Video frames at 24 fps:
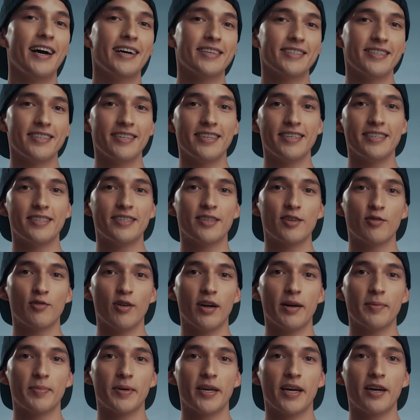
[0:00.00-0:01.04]
as an
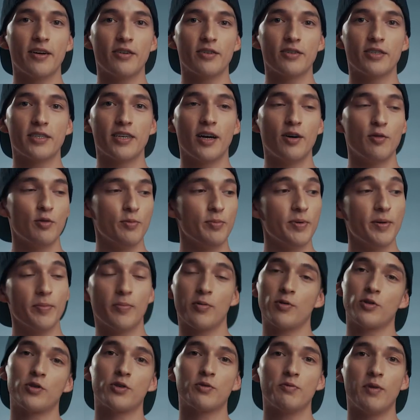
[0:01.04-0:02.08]
Instagram carousel when
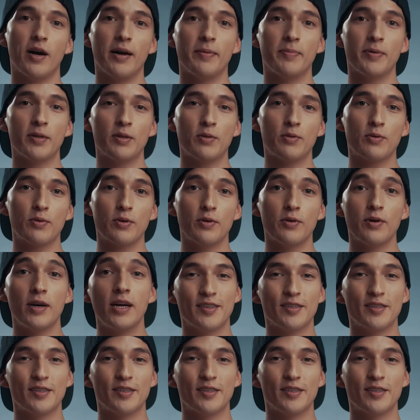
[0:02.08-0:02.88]
people are swiping through.